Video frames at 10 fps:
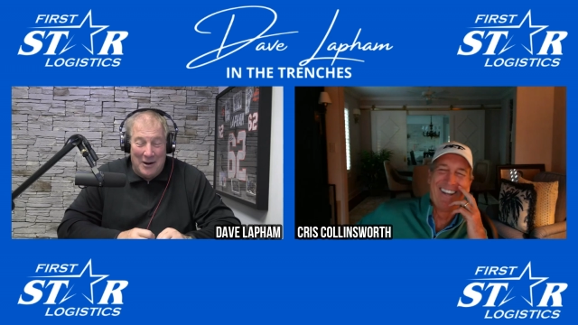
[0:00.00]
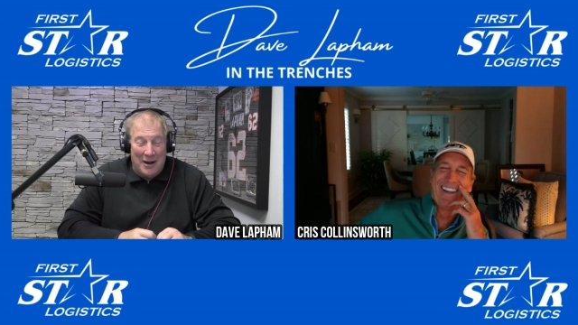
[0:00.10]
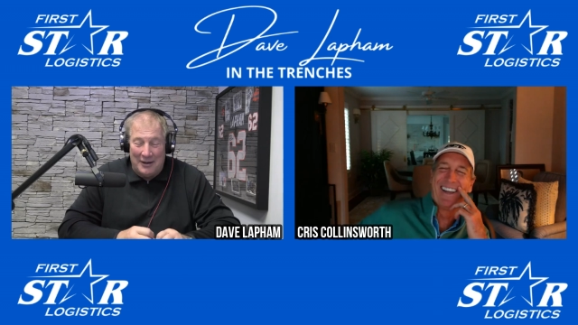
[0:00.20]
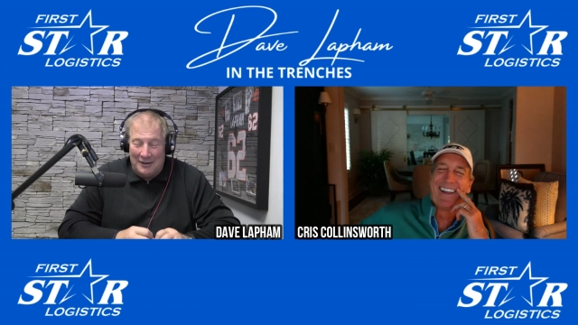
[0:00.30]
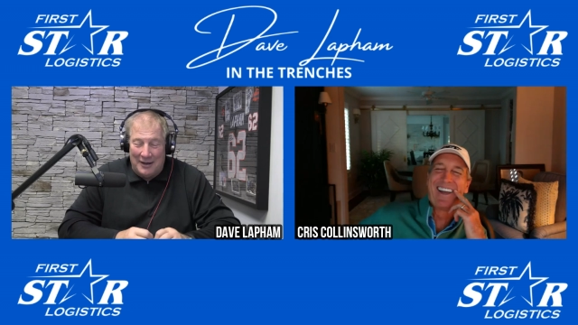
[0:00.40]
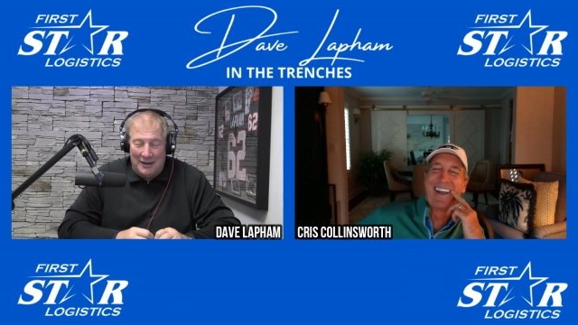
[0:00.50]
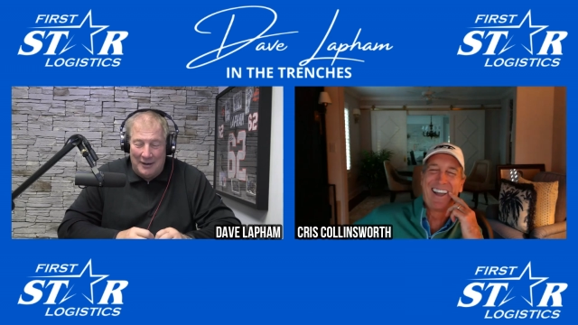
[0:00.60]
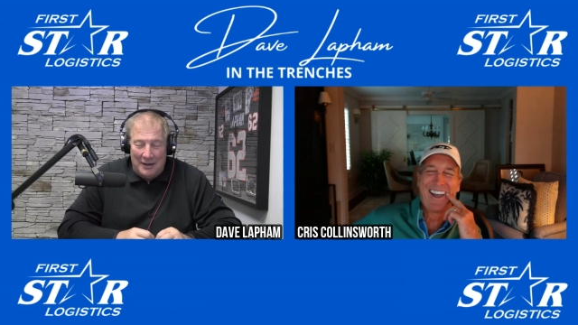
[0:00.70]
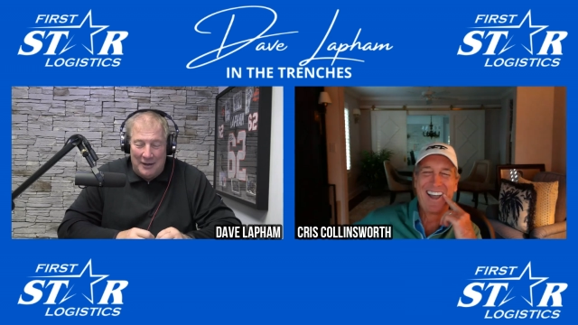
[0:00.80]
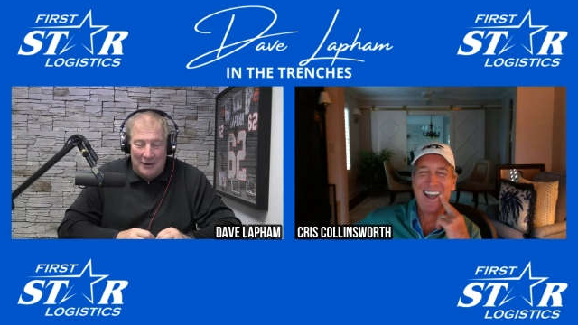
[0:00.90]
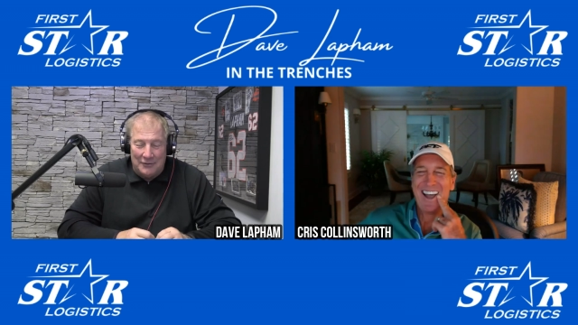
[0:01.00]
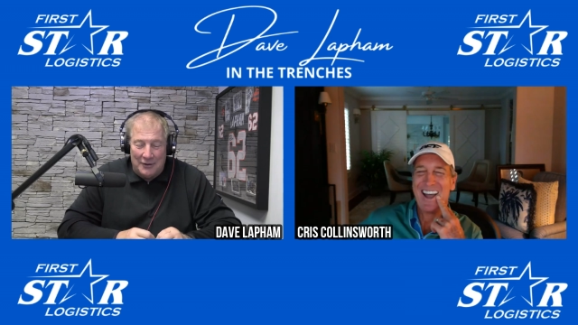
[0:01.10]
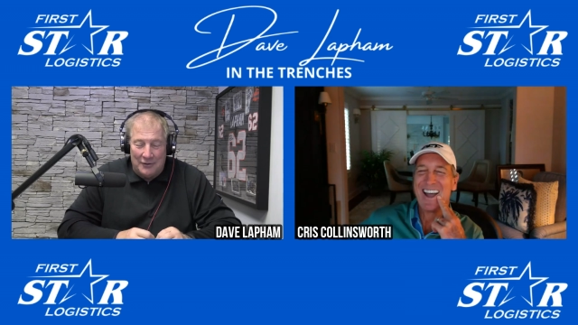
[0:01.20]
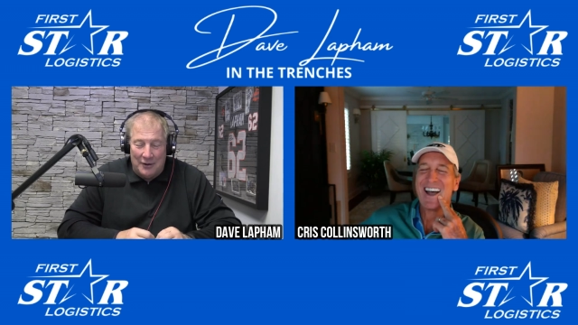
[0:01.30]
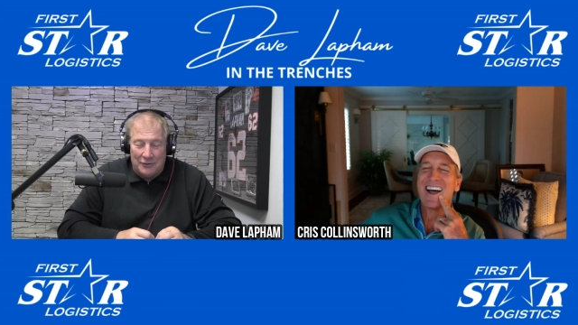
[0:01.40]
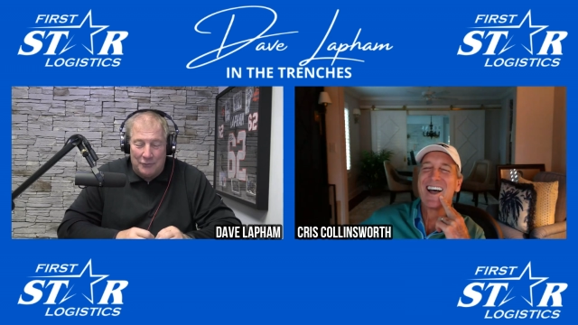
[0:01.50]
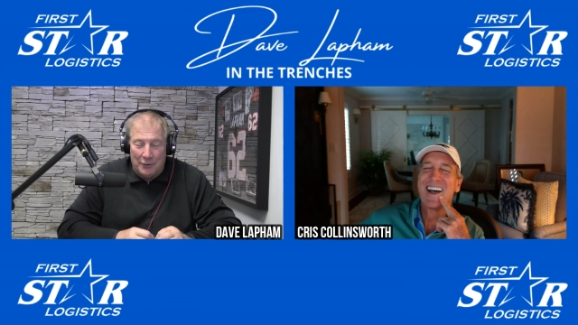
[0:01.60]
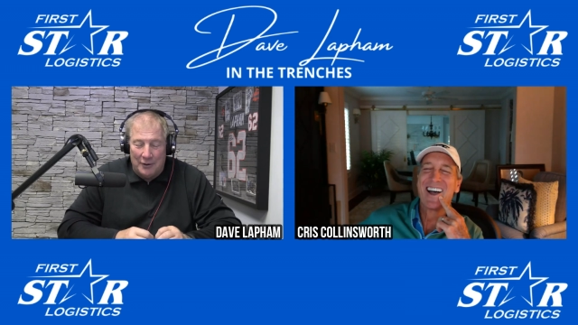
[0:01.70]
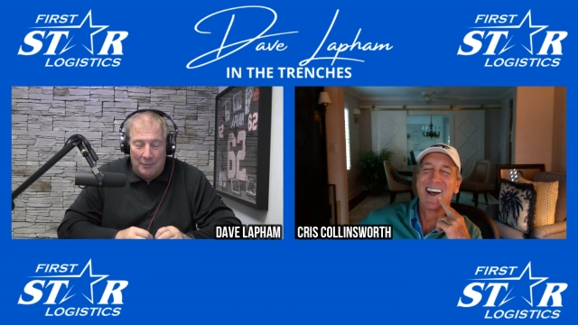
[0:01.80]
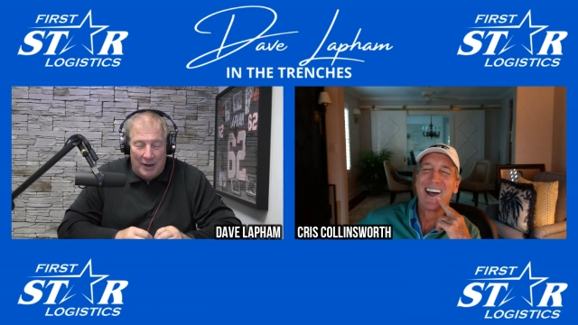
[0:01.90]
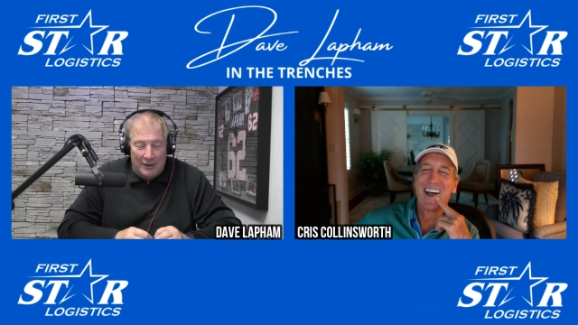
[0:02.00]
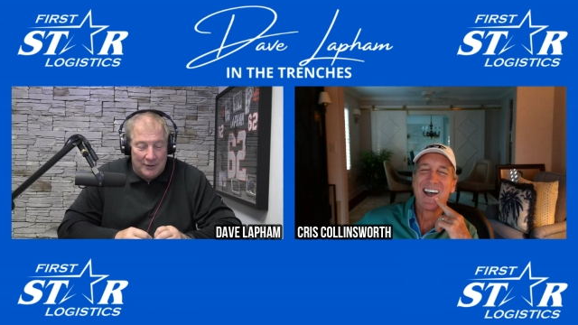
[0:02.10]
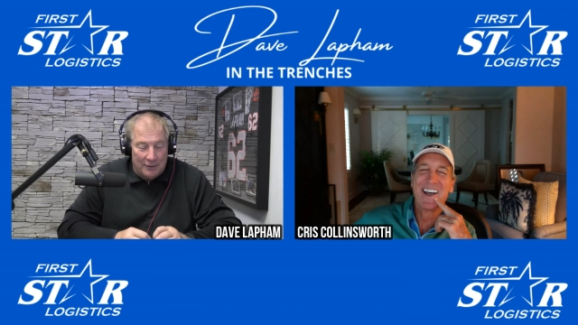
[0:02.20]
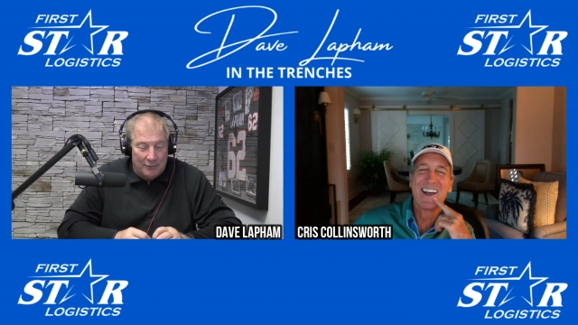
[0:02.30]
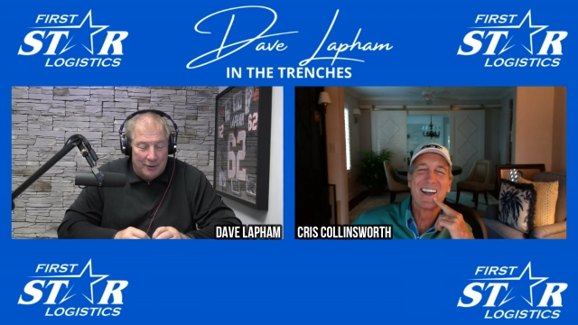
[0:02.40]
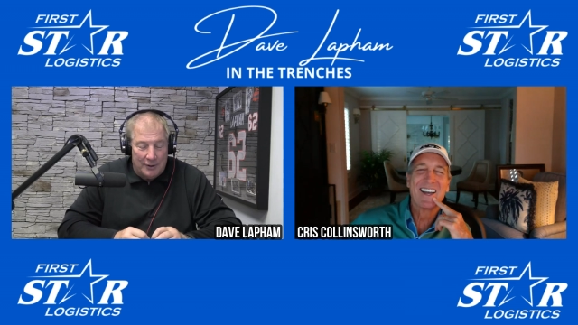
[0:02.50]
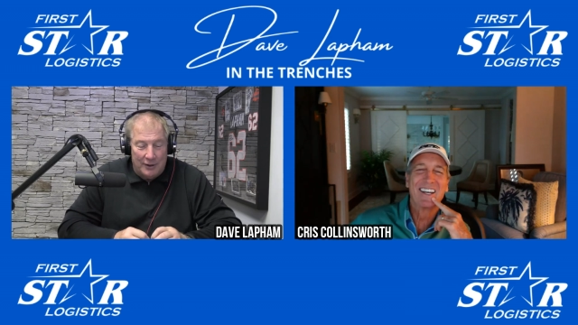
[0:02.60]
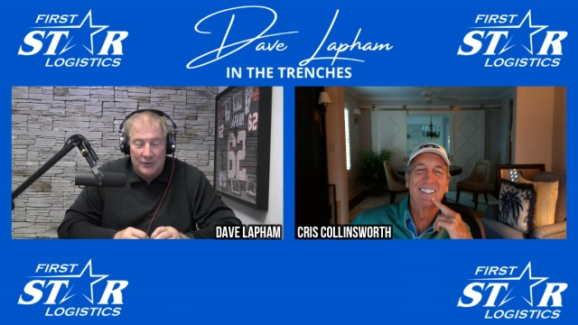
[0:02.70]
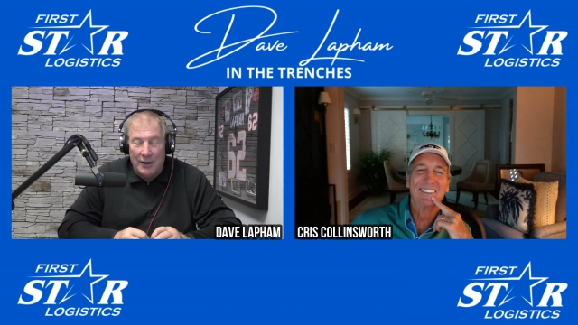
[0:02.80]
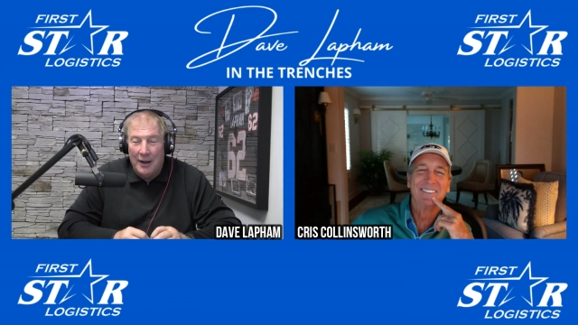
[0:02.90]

Speaker 1: it, it, it is. It, it's really amazing. It really is.